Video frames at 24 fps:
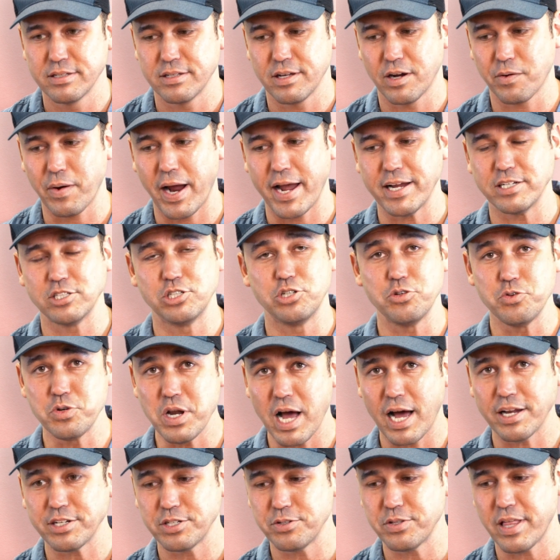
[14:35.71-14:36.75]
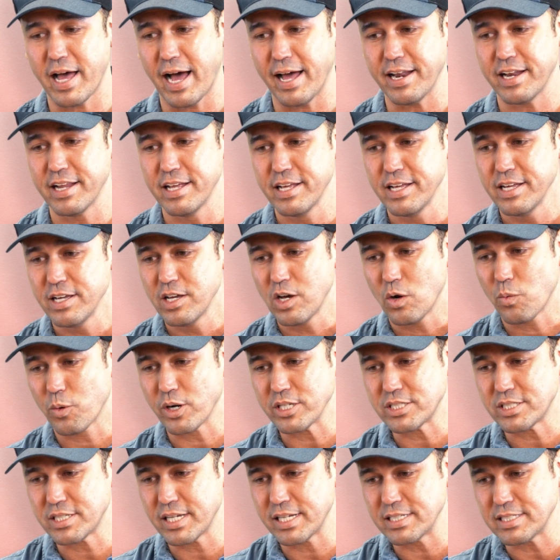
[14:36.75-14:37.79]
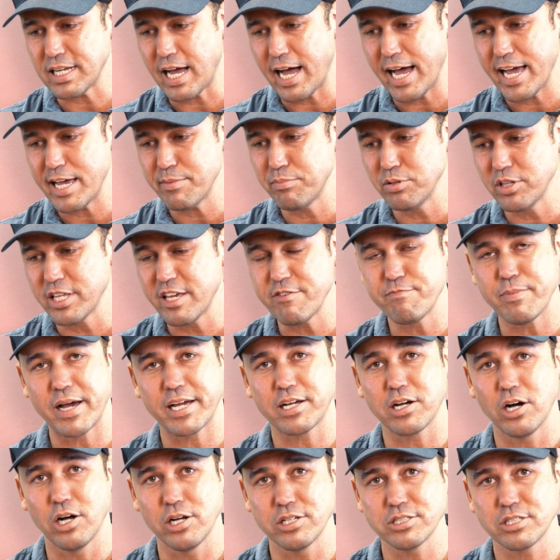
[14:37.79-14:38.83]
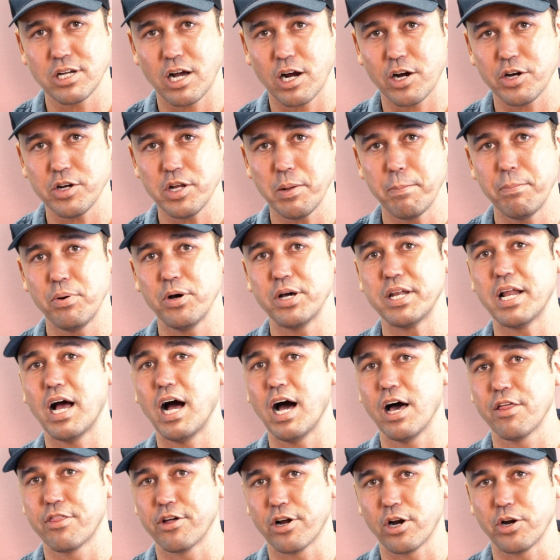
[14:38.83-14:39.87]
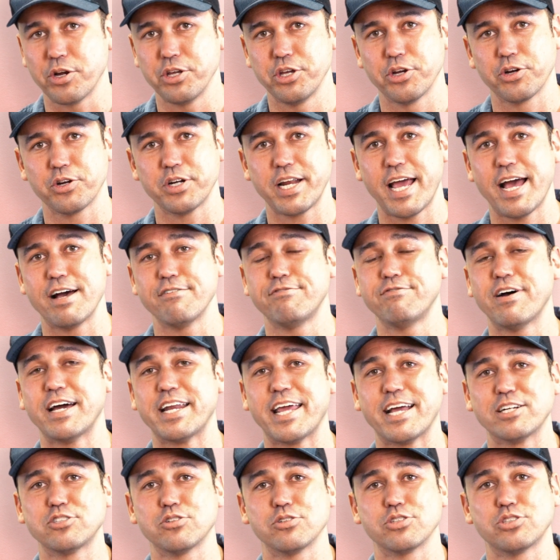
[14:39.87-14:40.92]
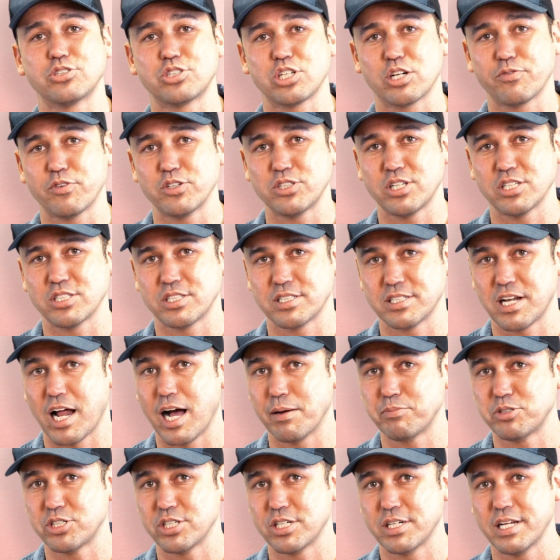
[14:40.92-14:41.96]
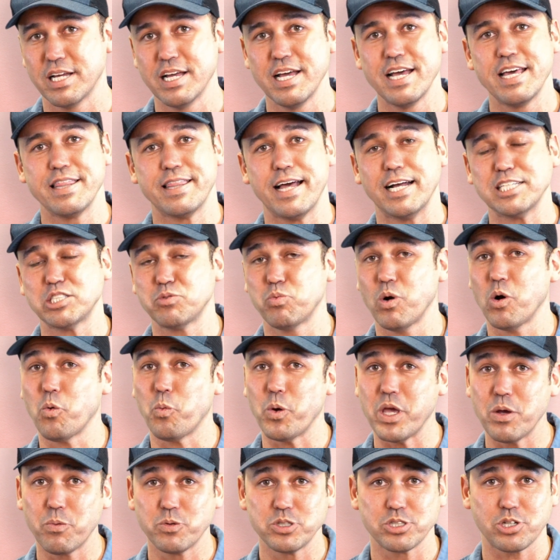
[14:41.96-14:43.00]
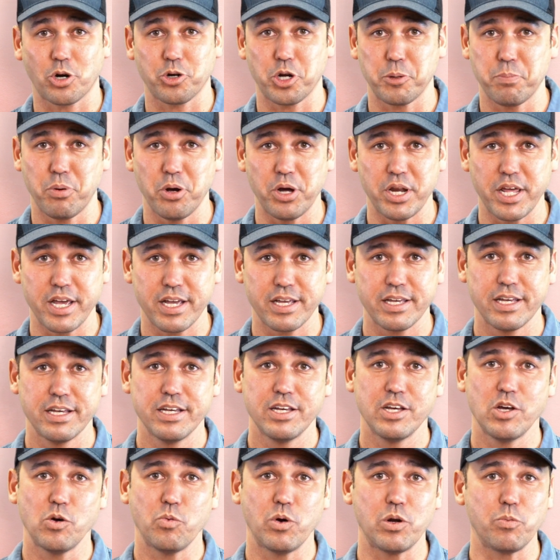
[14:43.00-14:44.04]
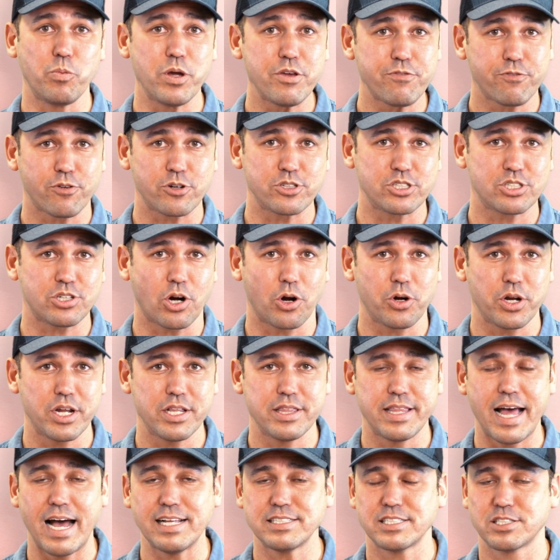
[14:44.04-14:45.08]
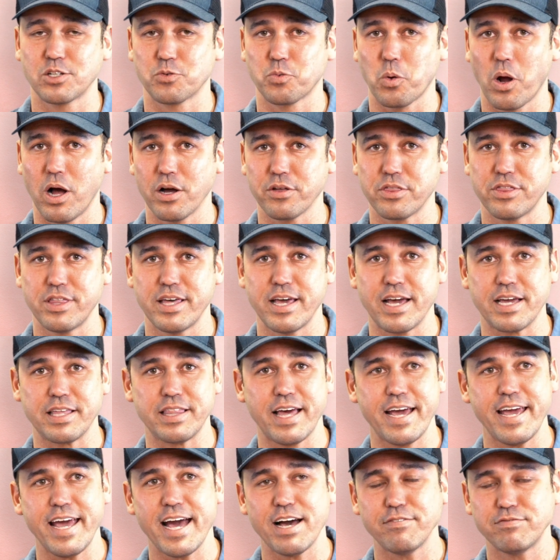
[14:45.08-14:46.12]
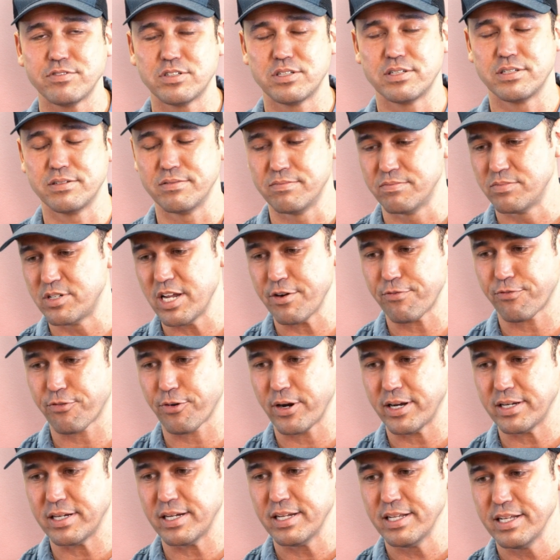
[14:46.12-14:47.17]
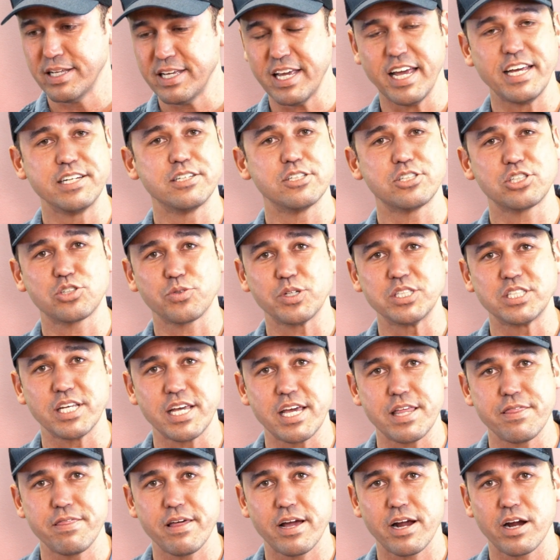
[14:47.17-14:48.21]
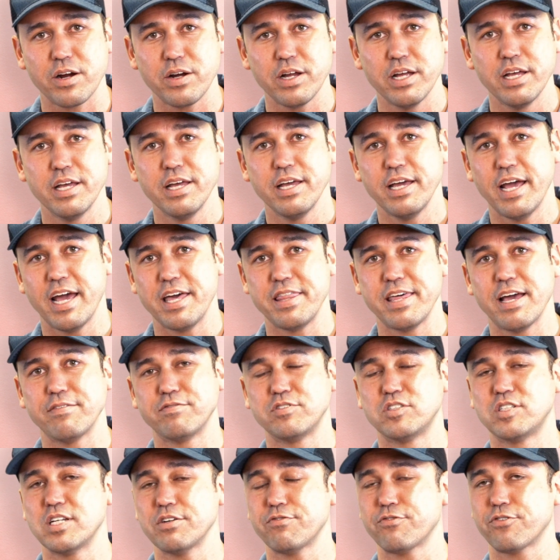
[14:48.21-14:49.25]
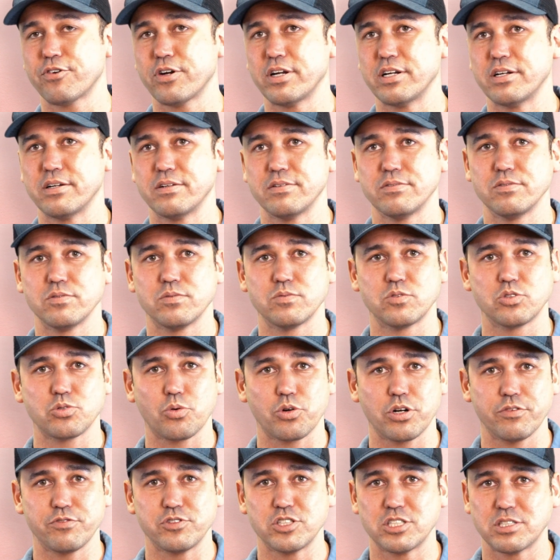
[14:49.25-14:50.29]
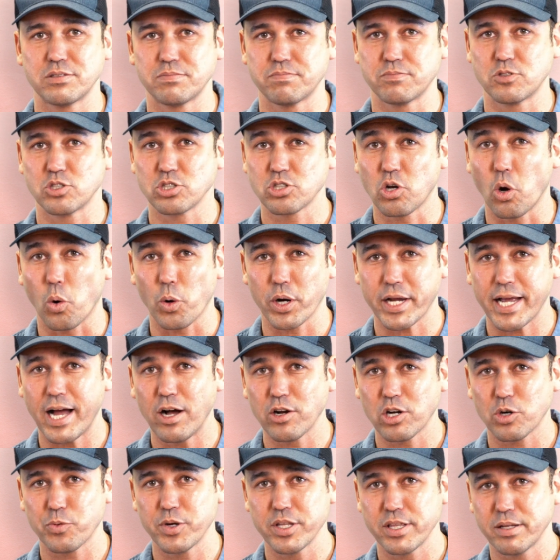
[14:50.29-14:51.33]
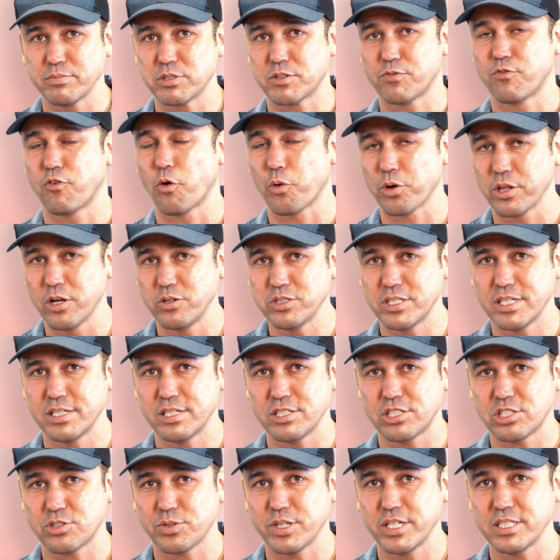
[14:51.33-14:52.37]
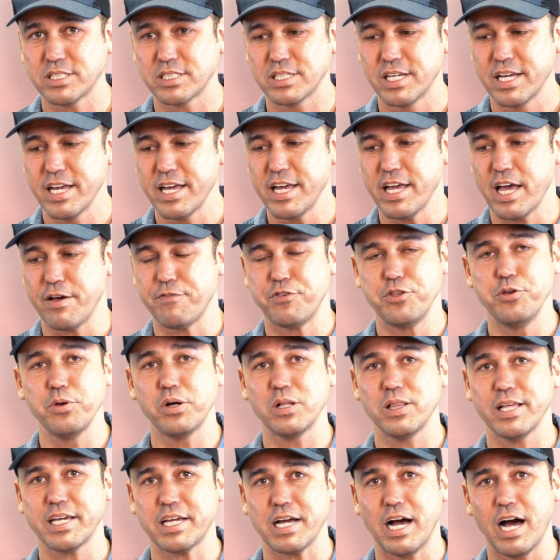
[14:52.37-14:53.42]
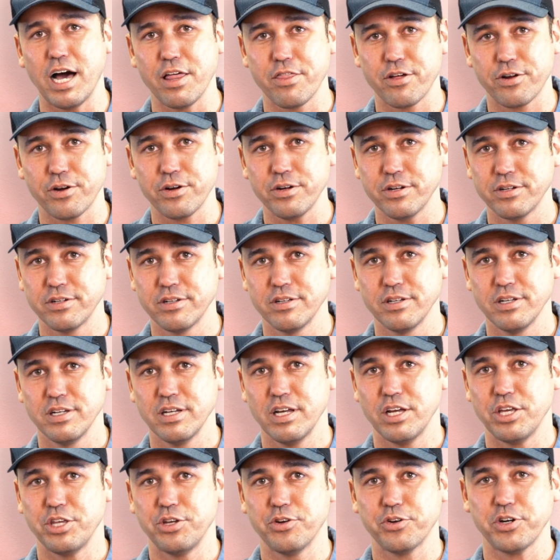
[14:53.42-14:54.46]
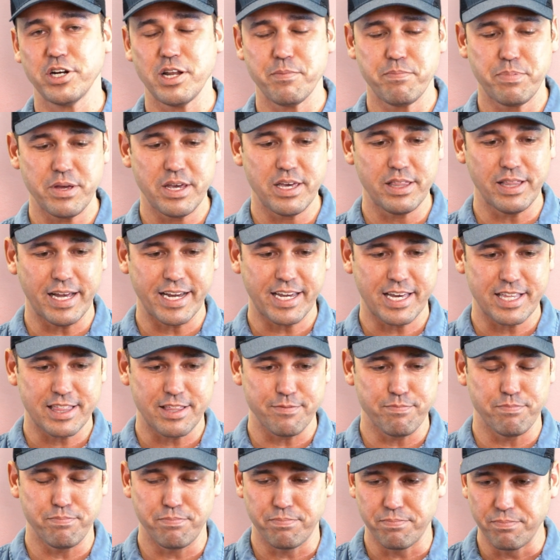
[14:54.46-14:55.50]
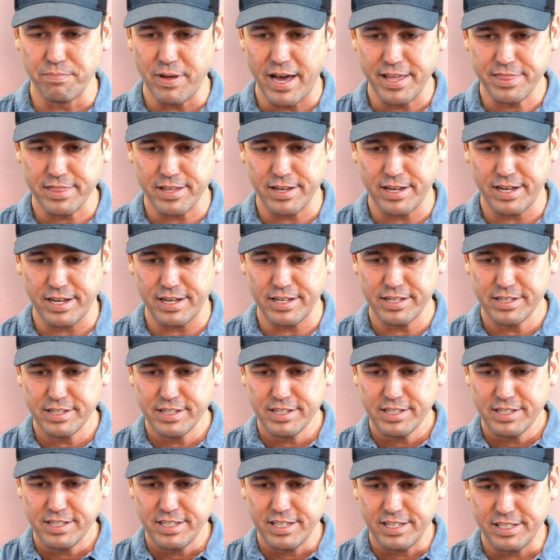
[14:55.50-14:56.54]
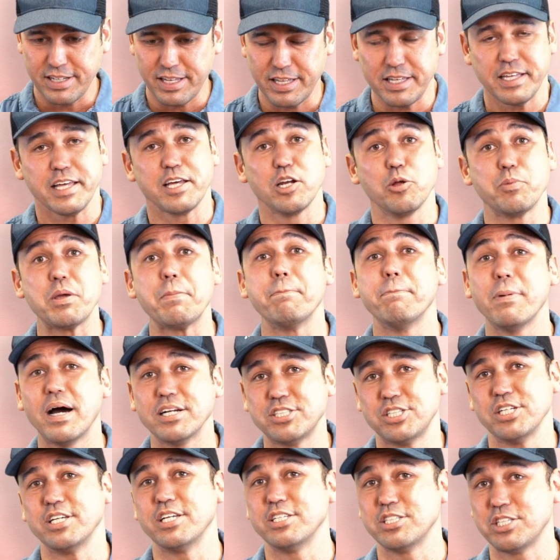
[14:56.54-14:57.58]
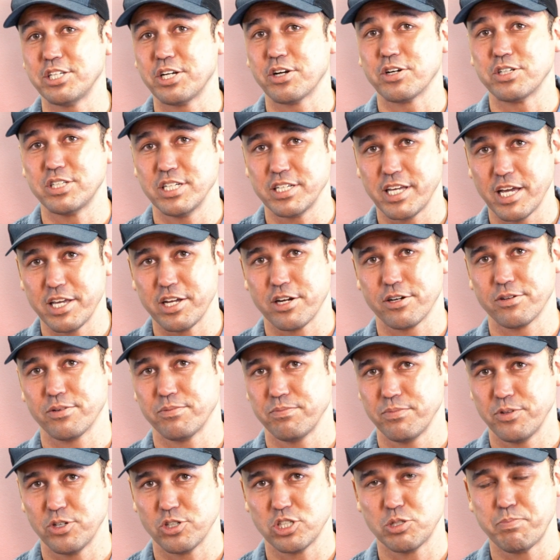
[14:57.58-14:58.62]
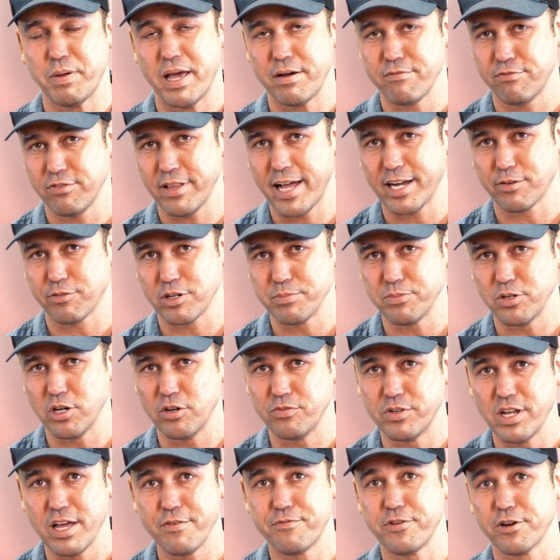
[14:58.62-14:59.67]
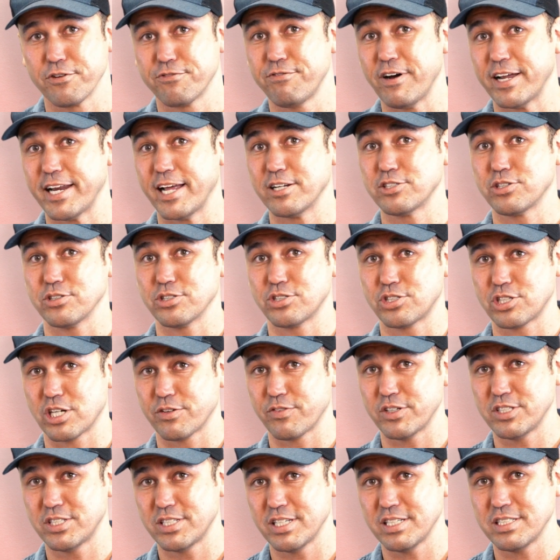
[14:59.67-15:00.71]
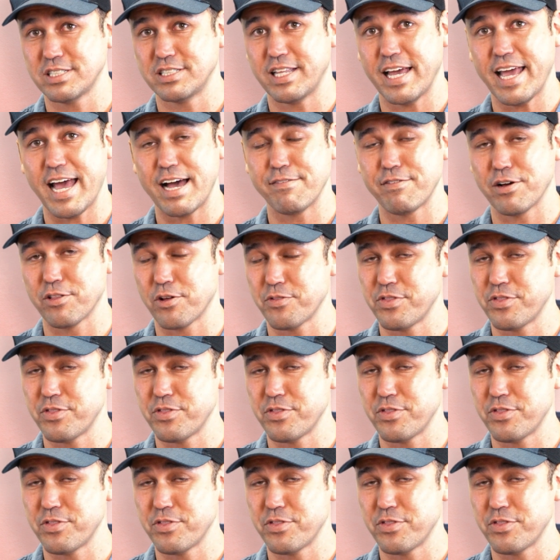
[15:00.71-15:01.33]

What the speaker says: all right? Do not do that. Where it says, I believe my calls are, put other. You're gonna have financial services as an option. That's what we started putting when we first started. That's the wrong thing. They have different industries in there, and they have different sort of scoring algorithms for those industries. If you click other, you're gonna be like at the it'll be much easier to get your spam flag removed. If you're financial services, they have other